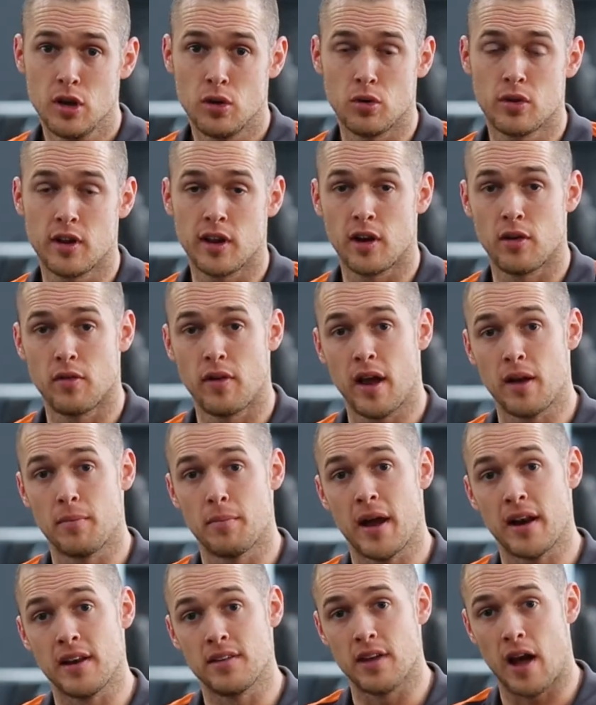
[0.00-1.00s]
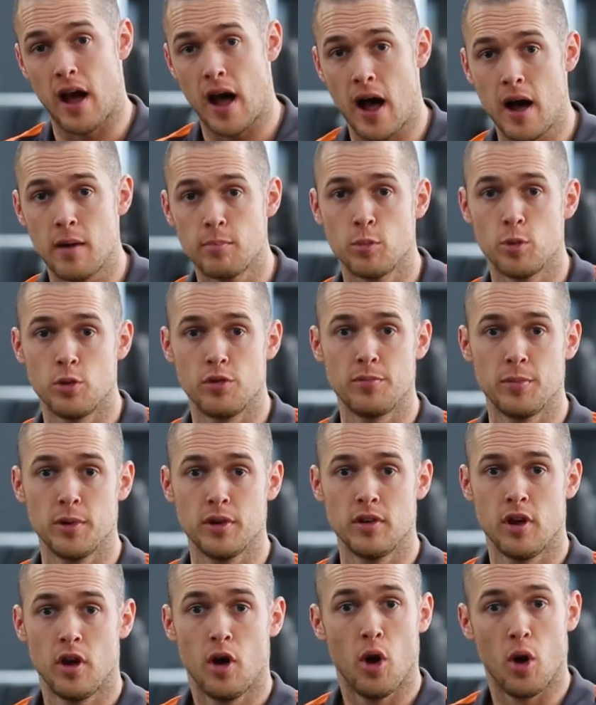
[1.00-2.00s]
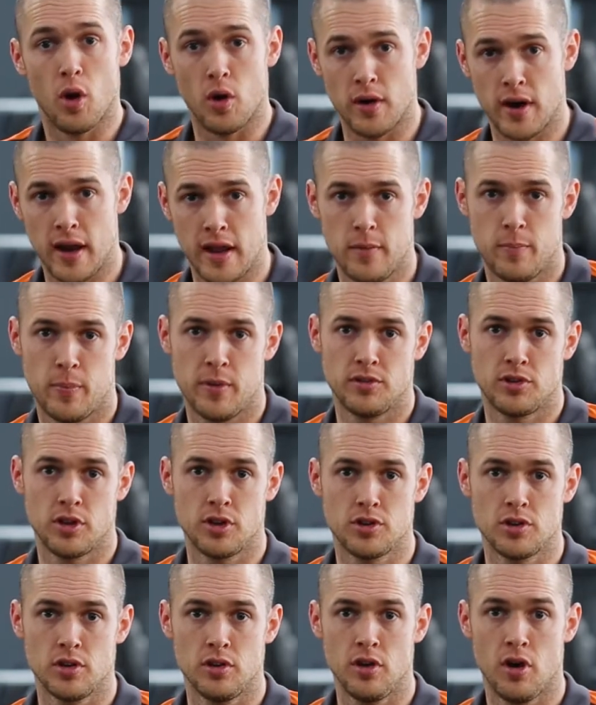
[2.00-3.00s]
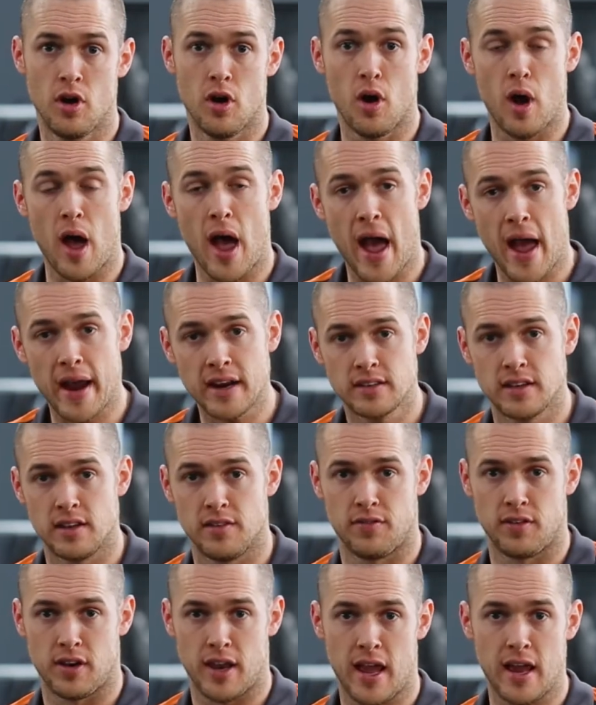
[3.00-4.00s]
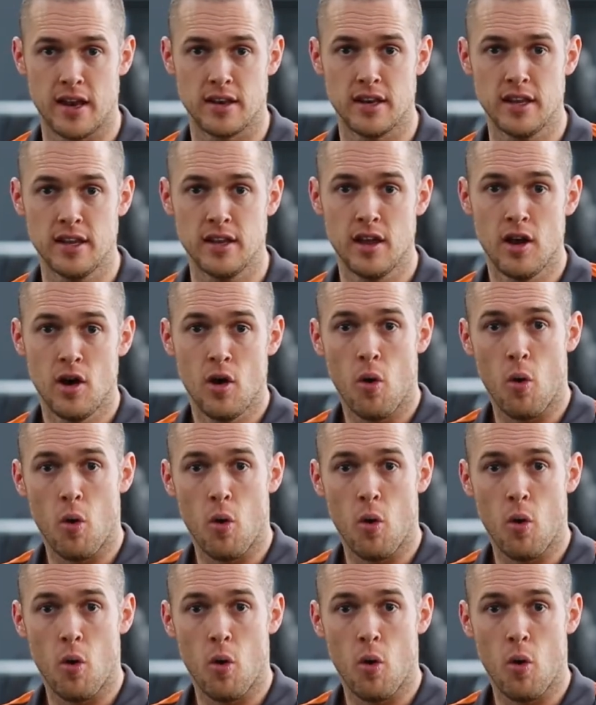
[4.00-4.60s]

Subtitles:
looking around Maddie's arm movement, her knee position, her active landing,